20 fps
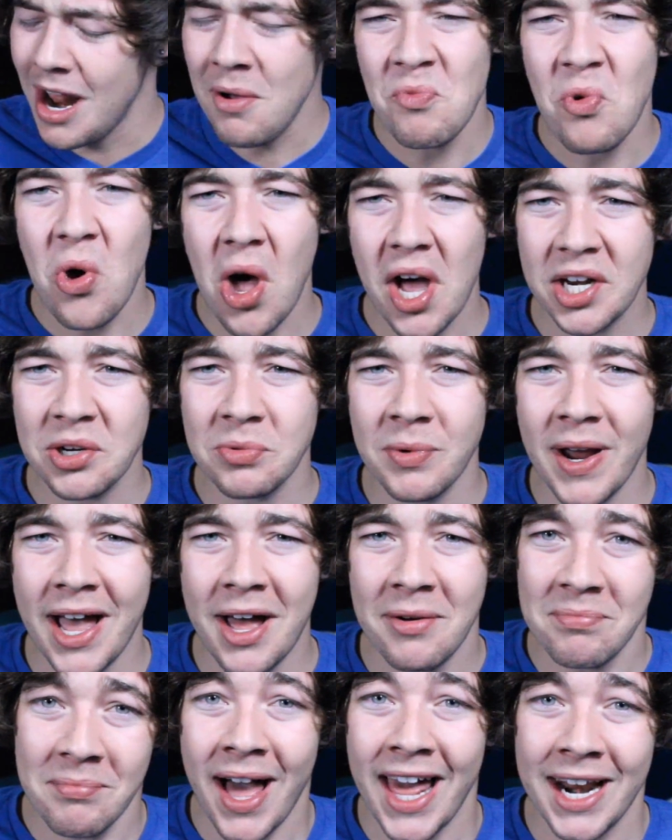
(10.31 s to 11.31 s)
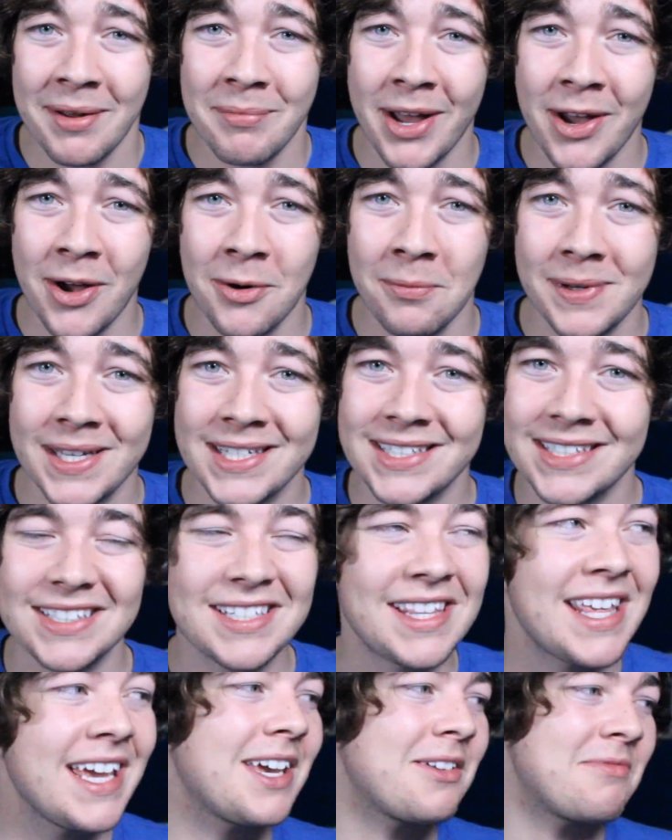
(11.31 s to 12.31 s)
I'm walking around, minding my own
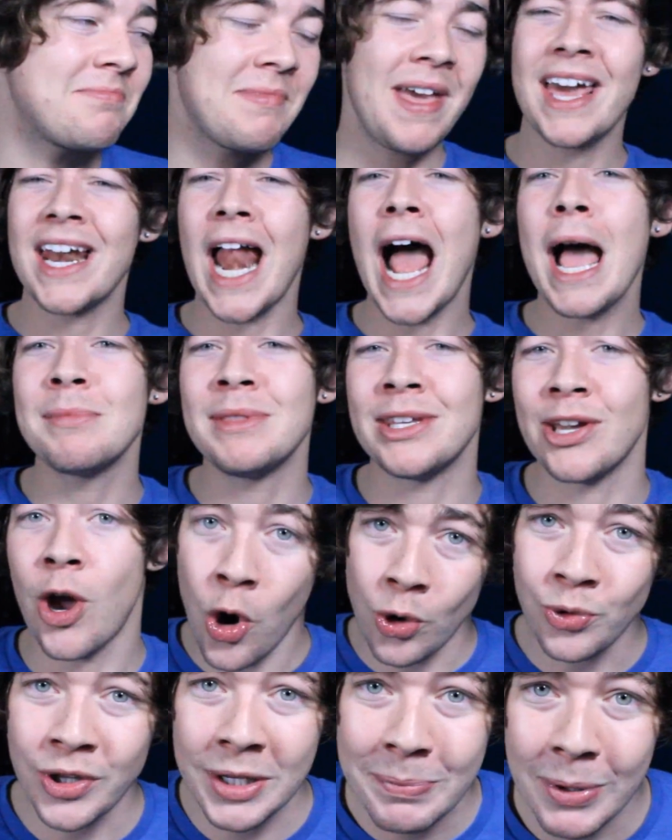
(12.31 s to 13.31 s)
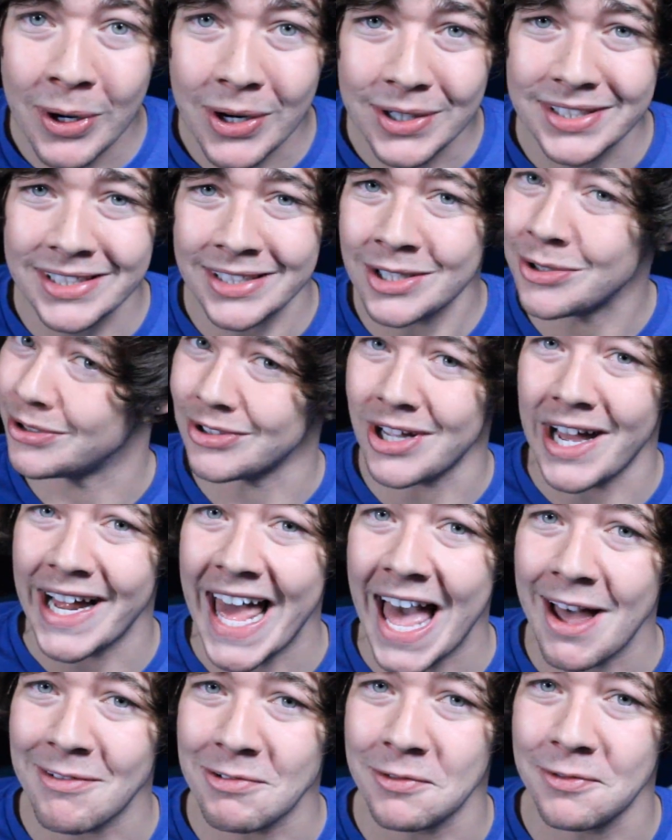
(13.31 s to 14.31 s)
business, thinking, man, I'm the only person who's
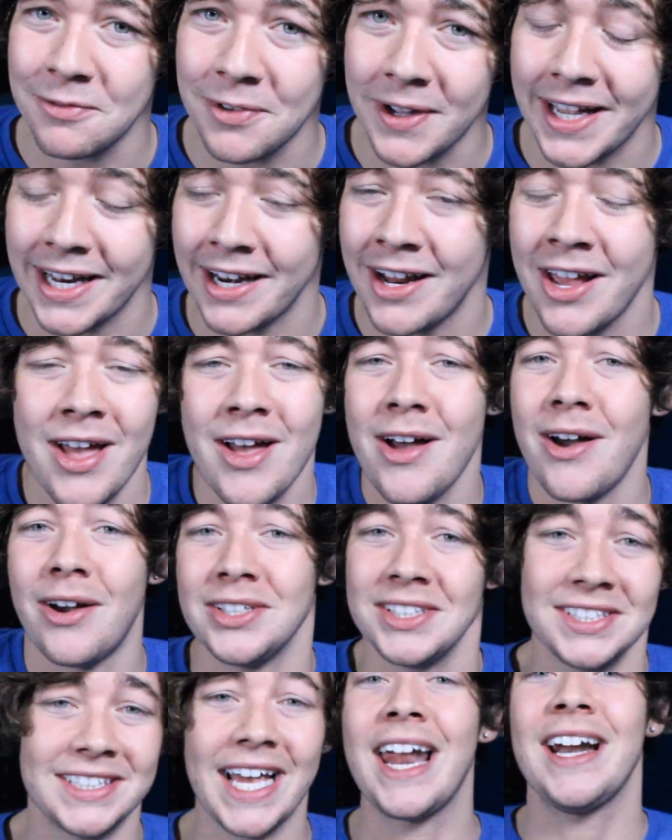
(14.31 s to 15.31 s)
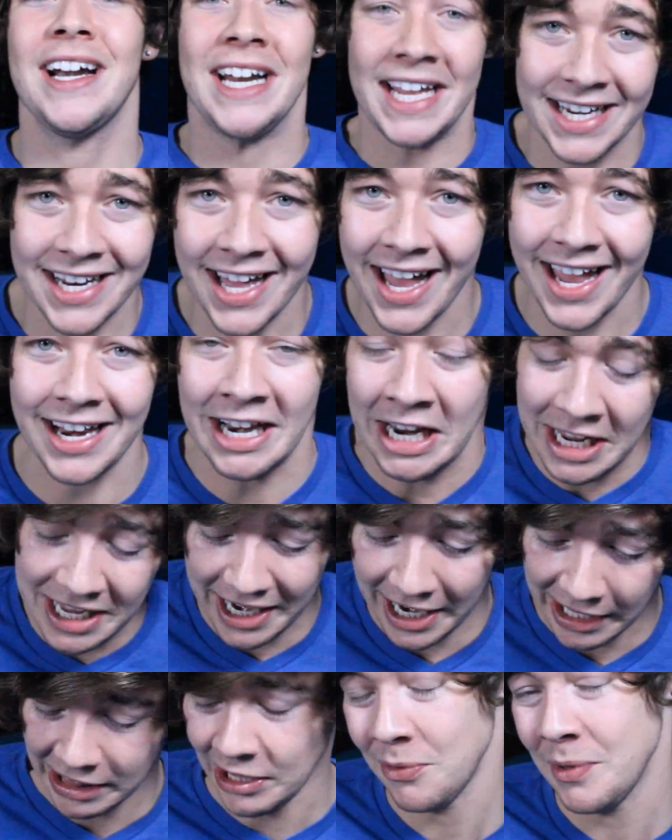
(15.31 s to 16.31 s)
not having fun on Saturday night,
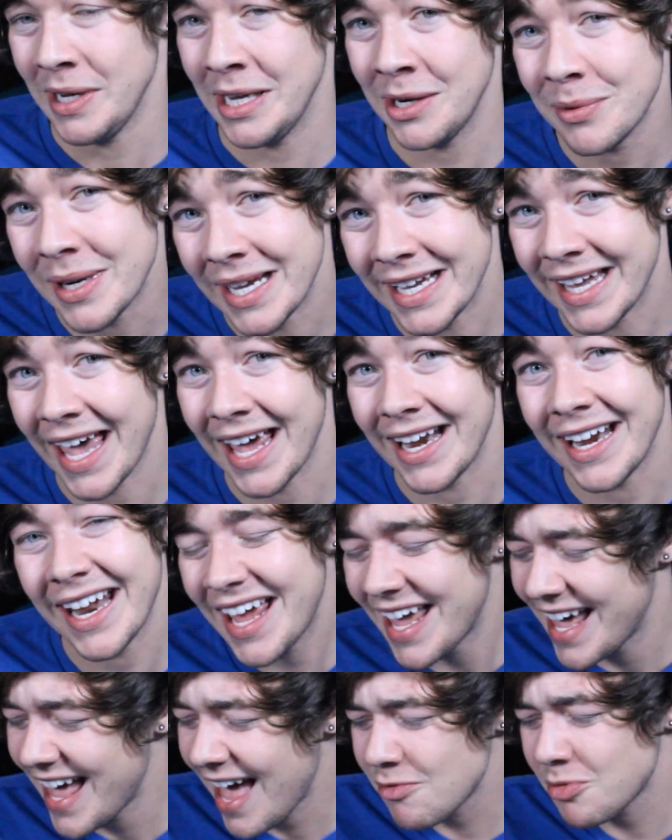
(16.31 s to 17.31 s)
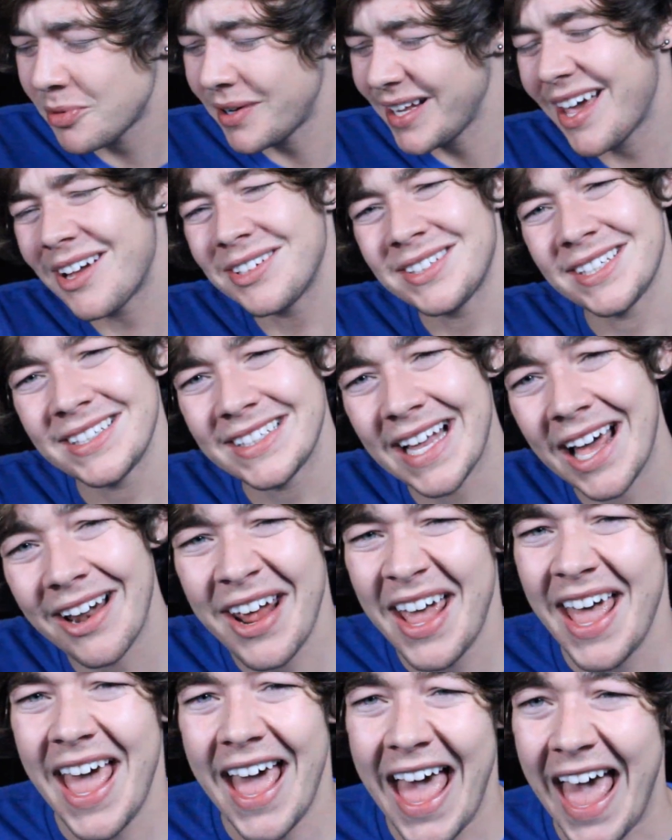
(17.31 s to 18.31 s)
Halloween weekend. Everybody else is
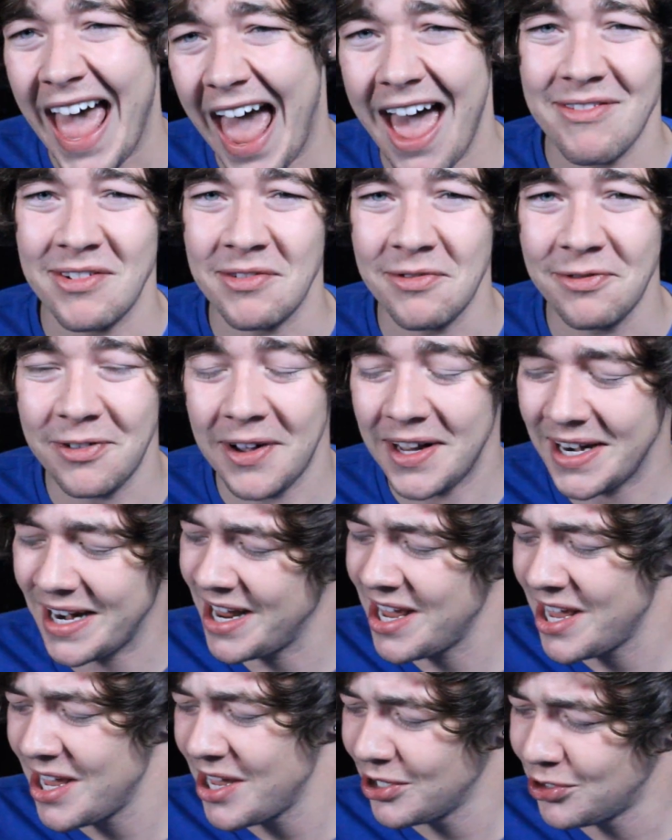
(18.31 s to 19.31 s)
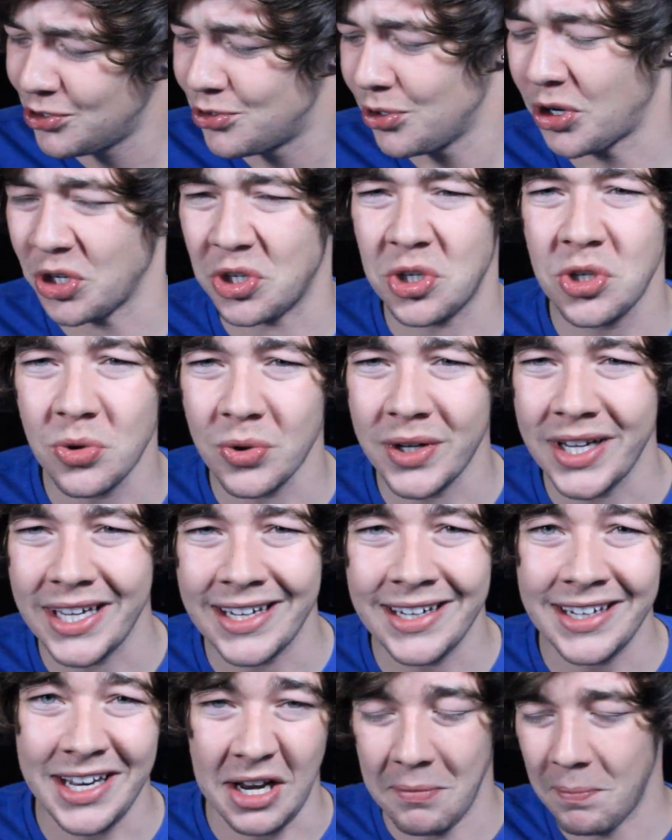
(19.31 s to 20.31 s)
out having fun,
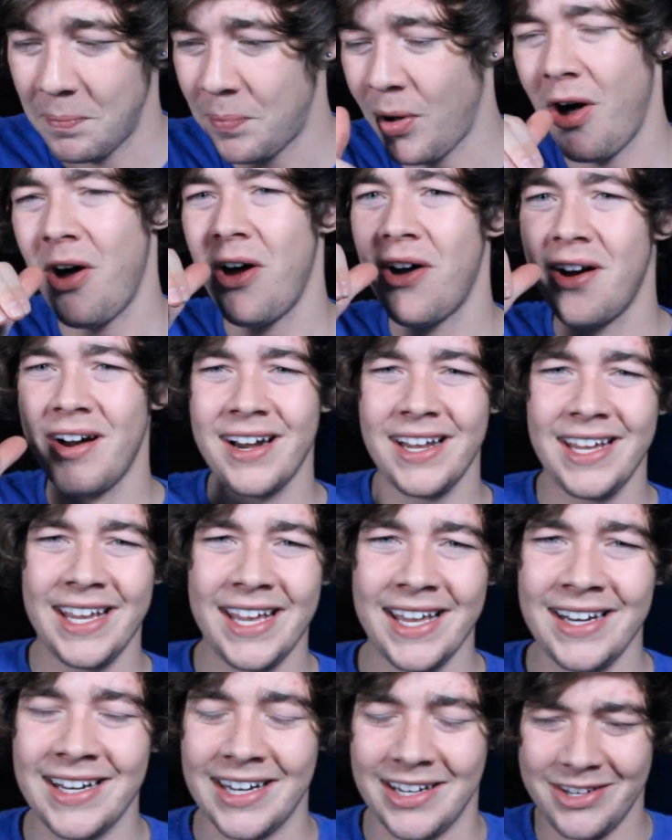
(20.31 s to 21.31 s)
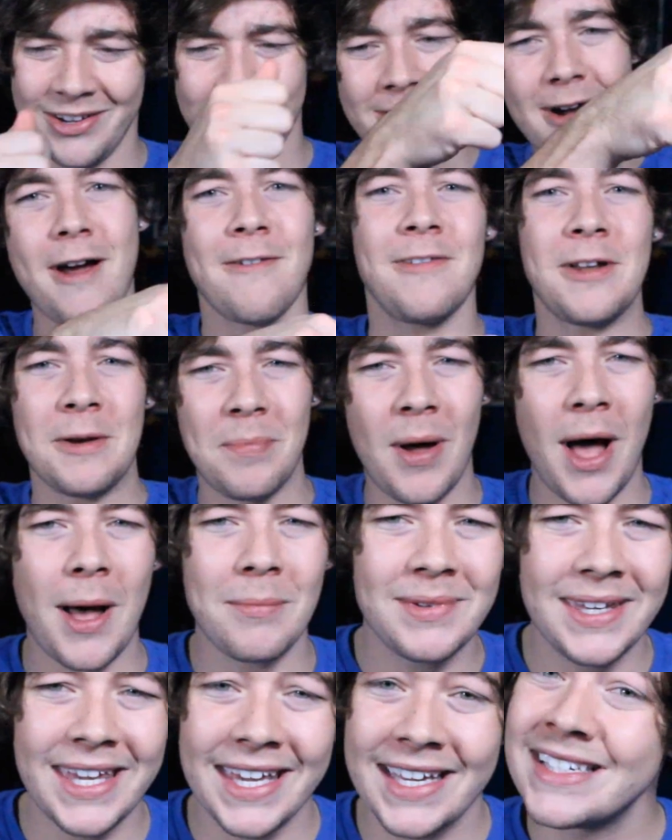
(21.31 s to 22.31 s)
trick-or-treating and partying and carving
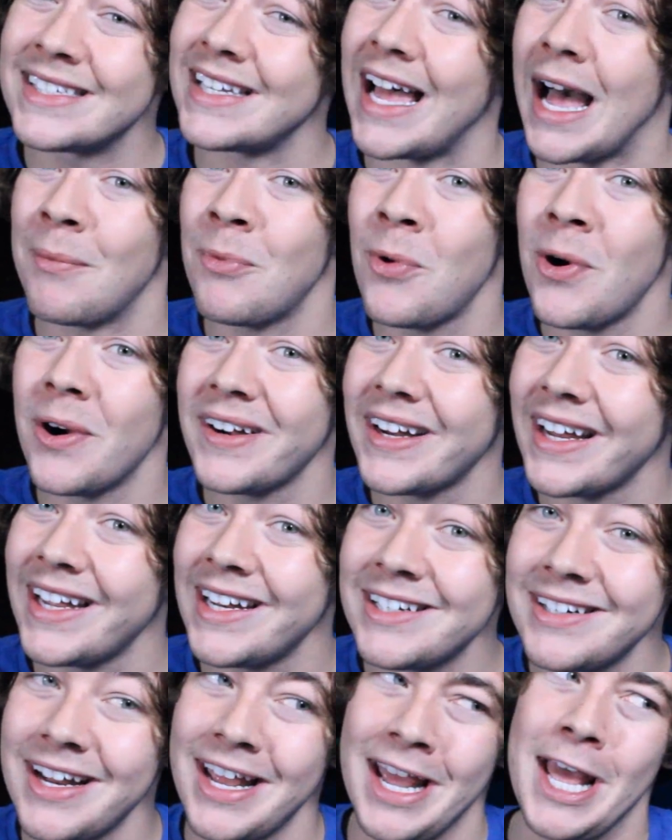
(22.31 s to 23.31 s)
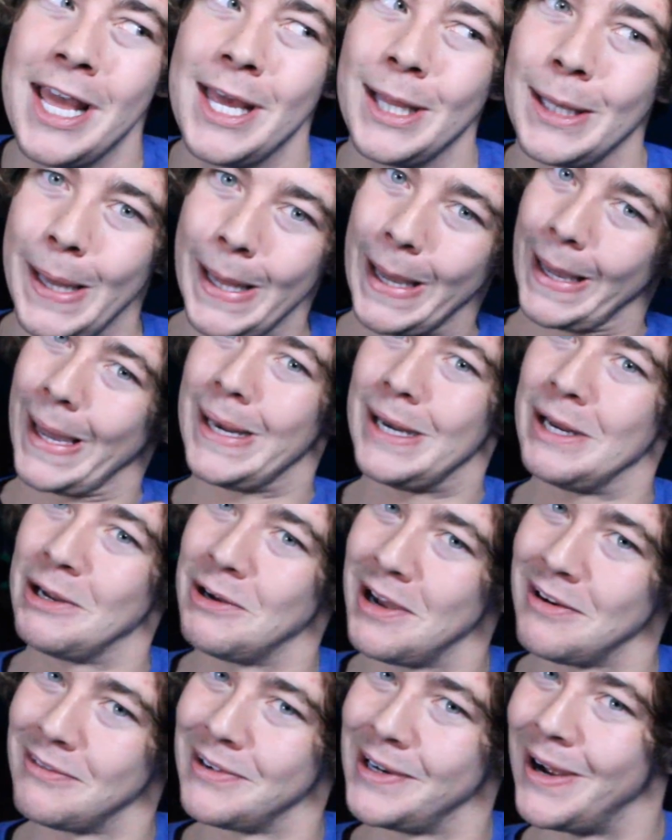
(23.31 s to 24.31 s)
pumpkins. I'm working like I
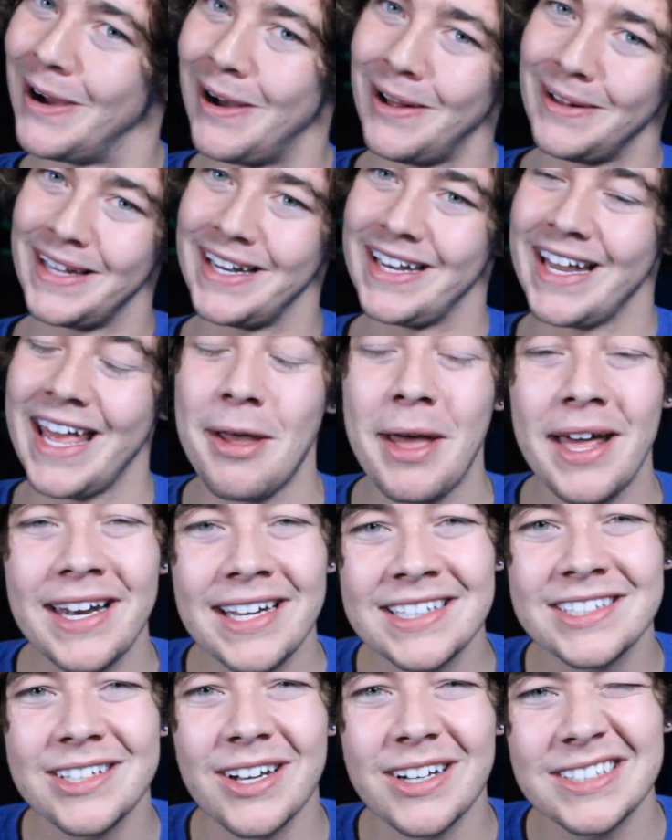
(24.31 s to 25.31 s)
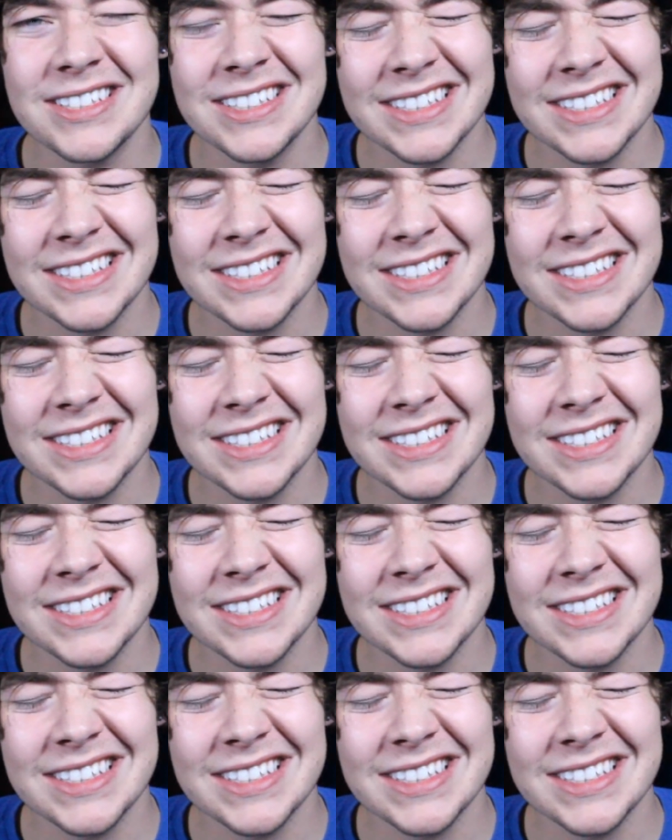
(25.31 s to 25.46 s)
do every holiday, and it's...